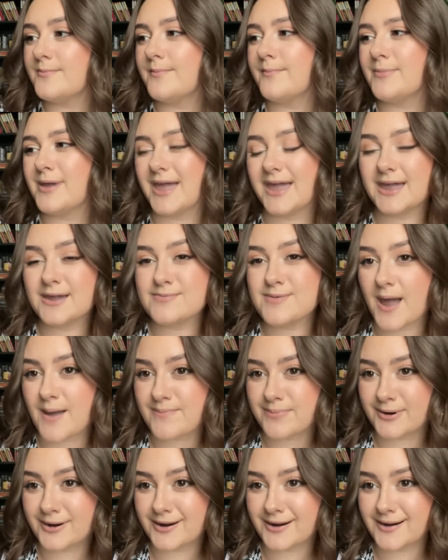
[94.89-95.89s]
Pink
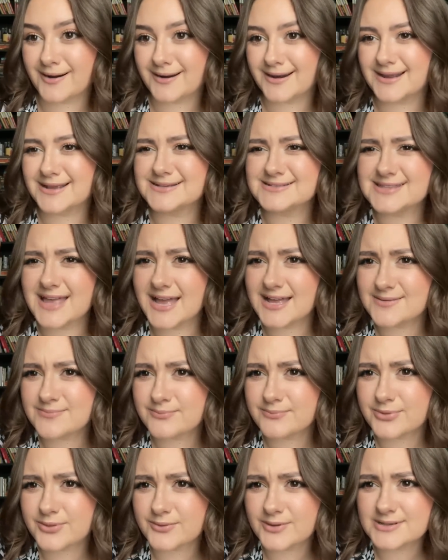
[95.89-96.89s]
pepper?
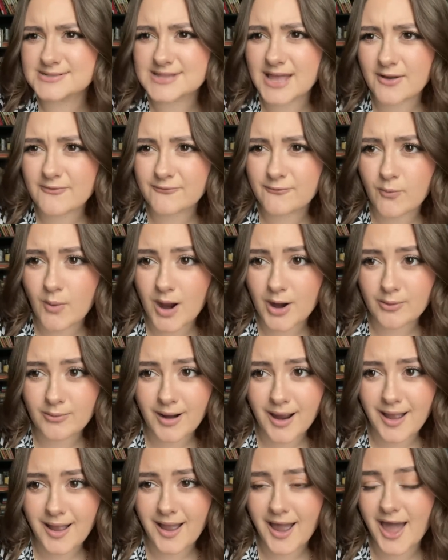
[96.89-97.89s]
Is that foie
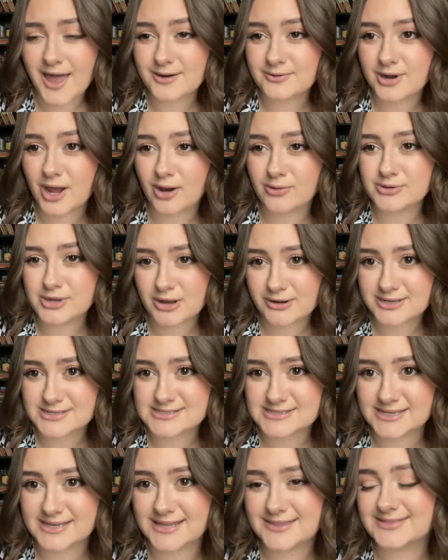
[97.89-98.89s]
gras? I don't know. Y'all can
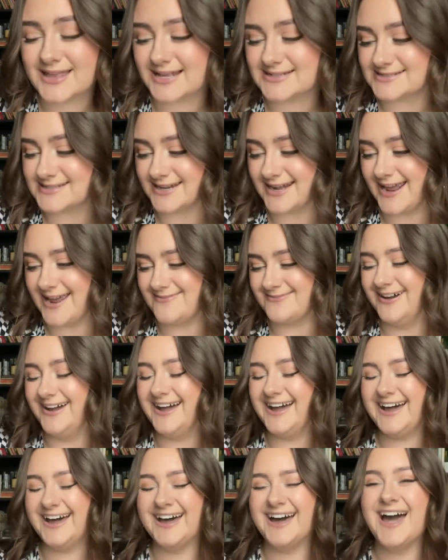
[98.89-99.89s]
see it. That's the name.
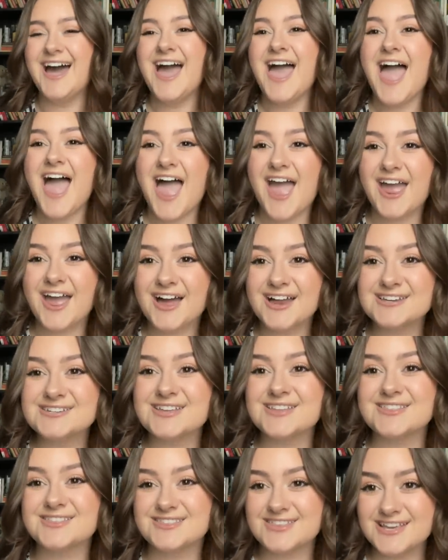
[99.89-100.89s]

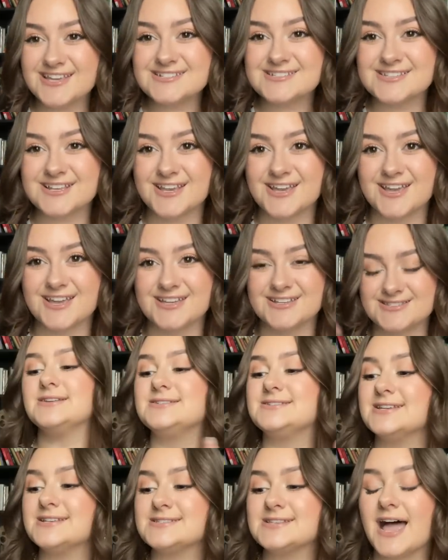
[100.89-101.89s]
And this is
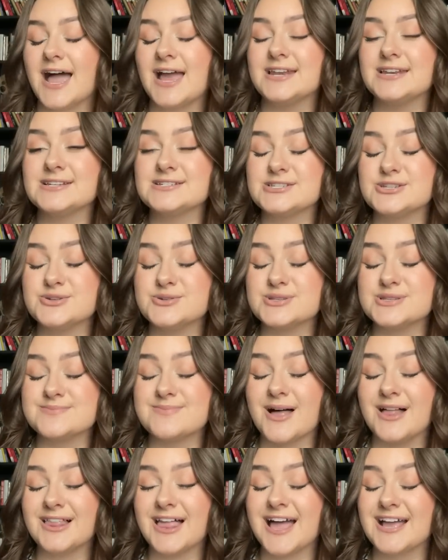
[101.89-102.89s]
designed to
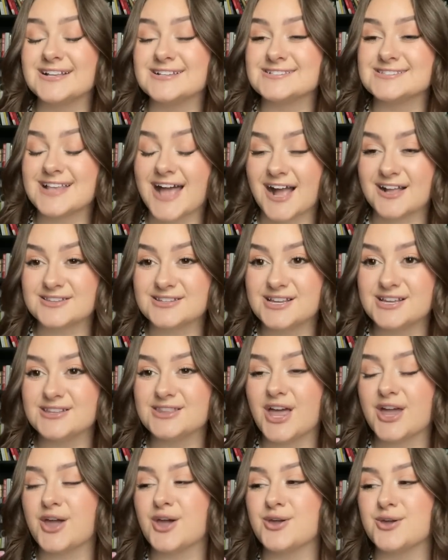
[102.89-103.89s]
smell exactly
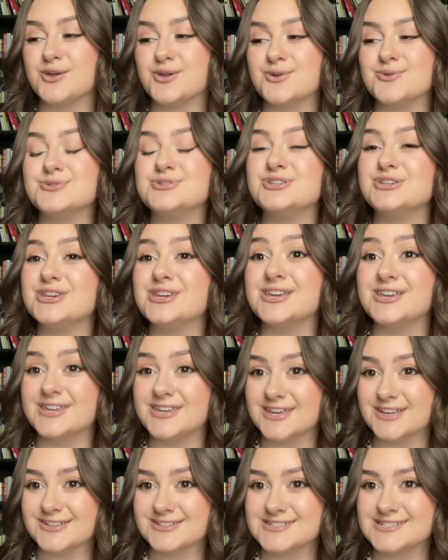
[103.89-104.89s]
like Gucci
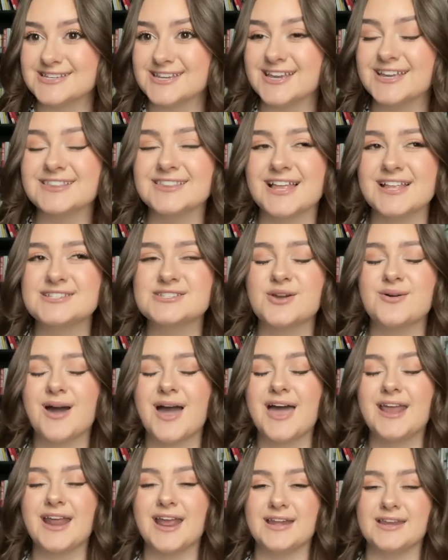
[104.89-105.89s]
Guilty. Let's go
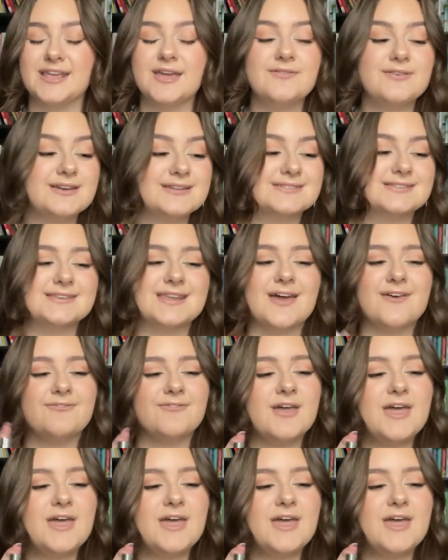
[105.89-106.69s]
ahead and give it a sniff.